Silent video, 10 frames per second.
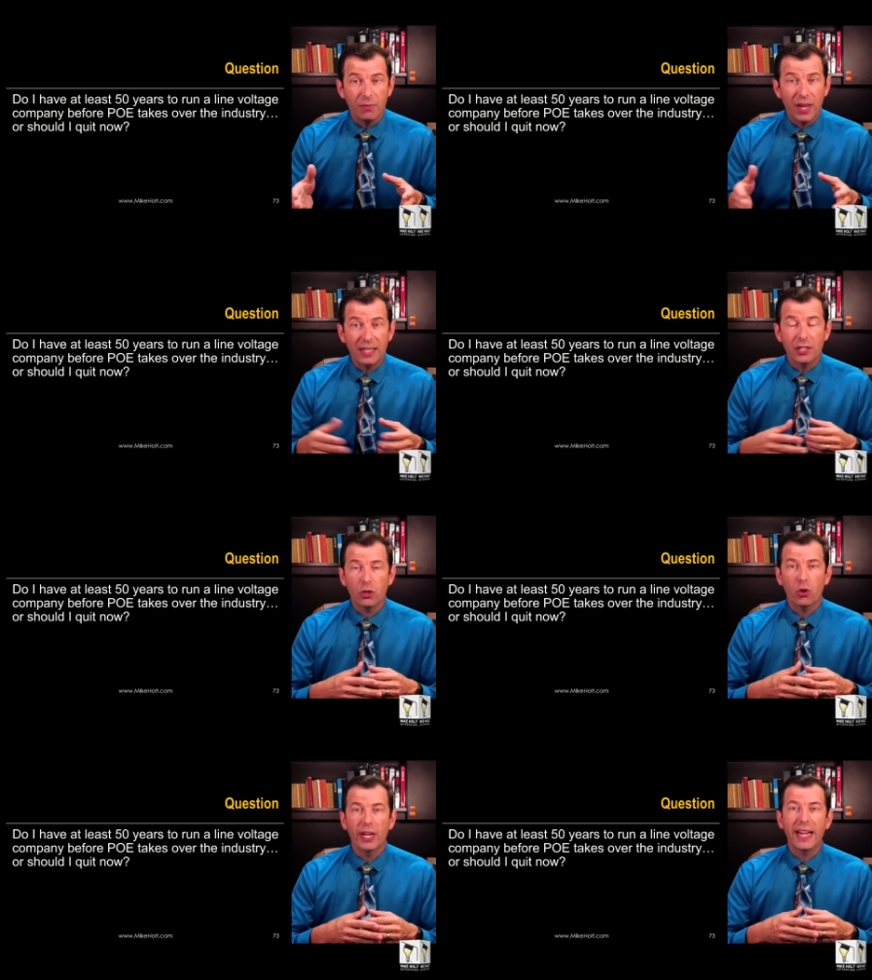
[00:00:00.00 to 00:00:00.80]
In fact,
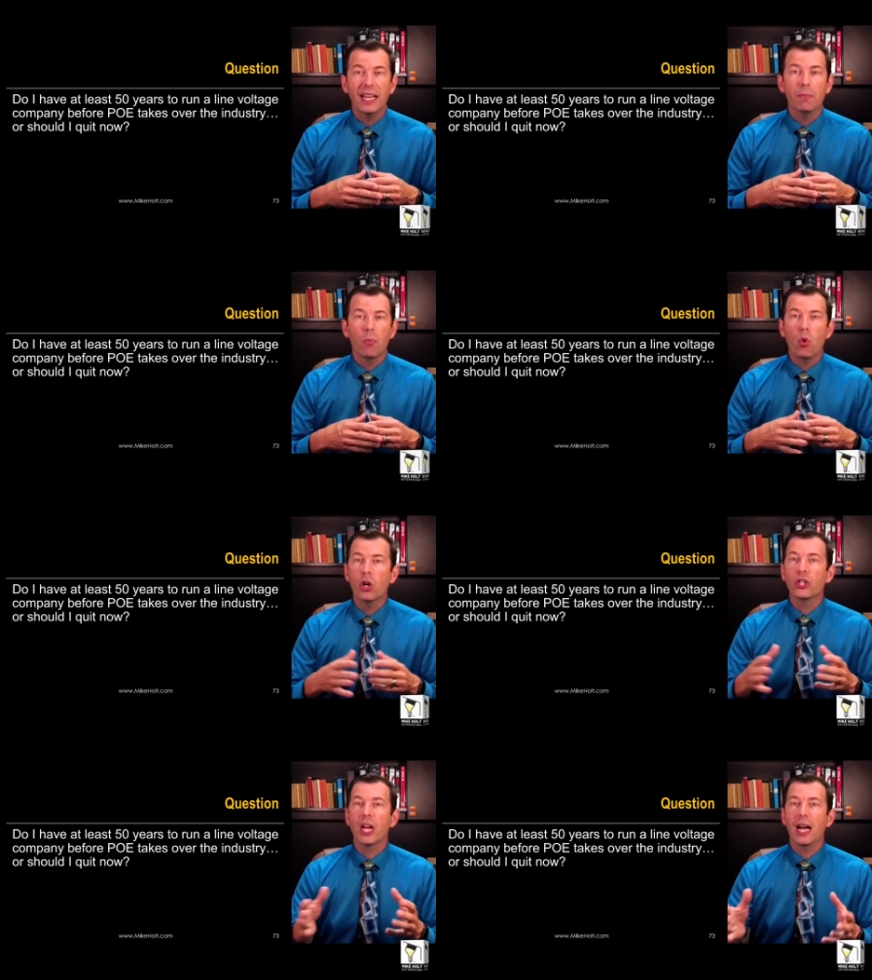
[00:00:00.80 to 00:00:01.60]
it's created
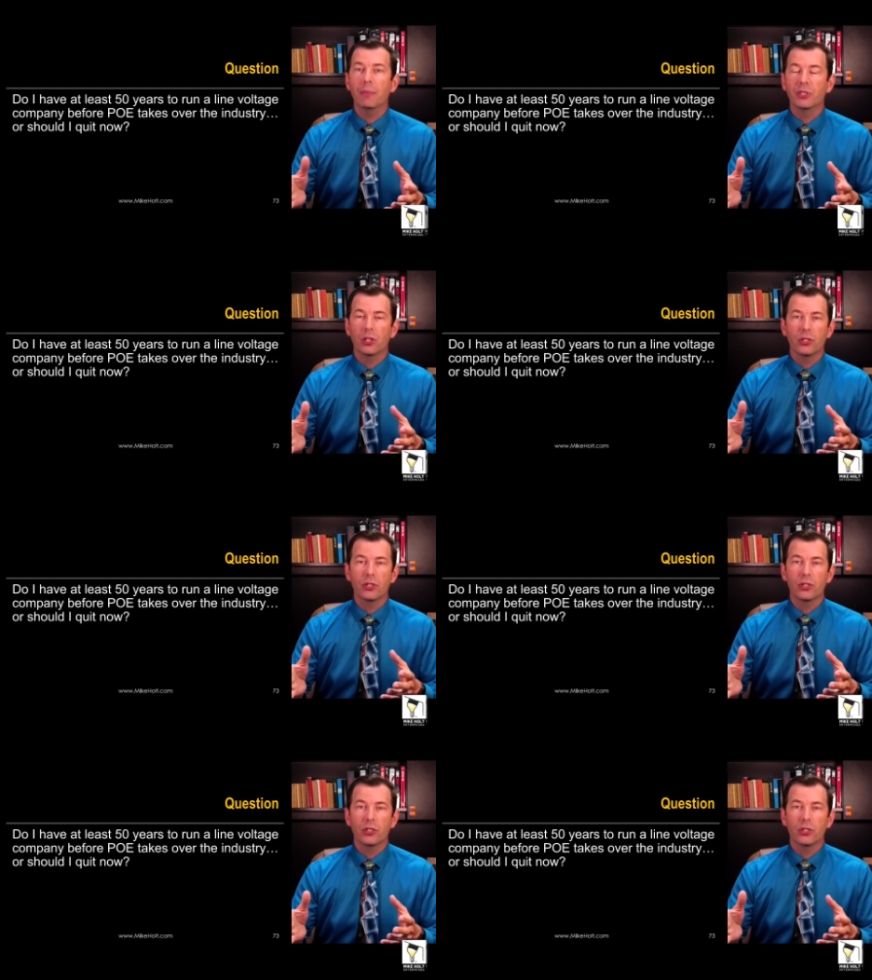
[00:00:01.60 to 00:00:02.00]
more jobs.